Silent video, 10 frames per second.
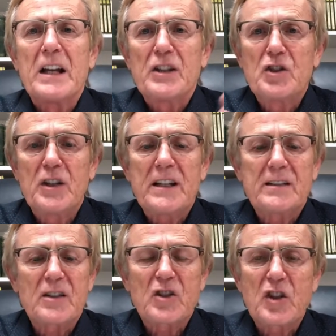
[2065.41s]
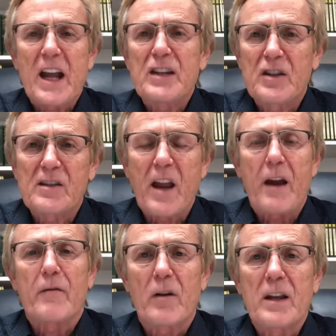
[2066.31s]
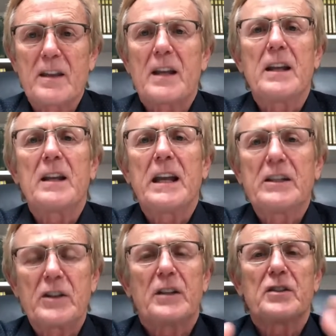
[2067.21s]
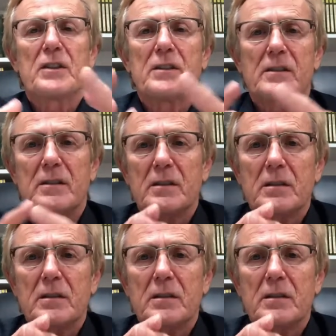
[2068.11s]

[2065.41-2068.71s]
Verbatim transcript: Jesus changes everything he touches.